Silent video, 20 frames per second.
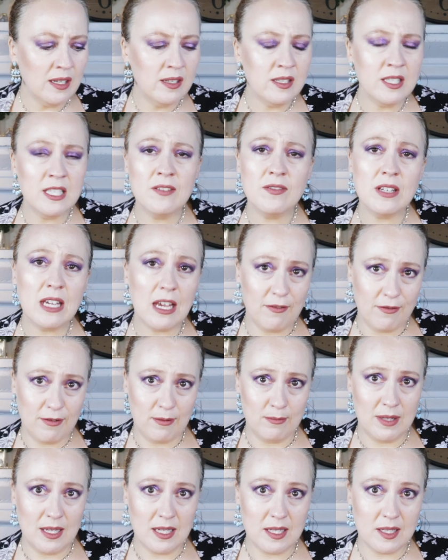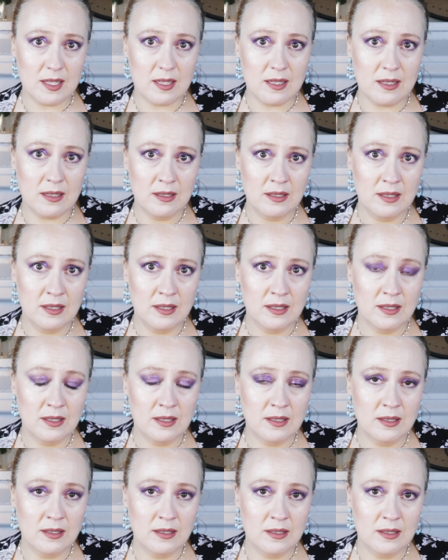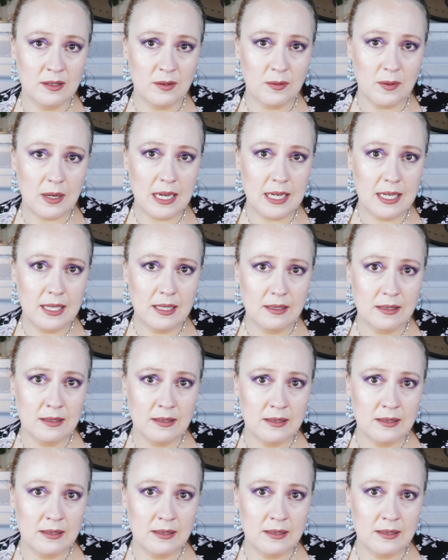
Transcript: deviate from this, right?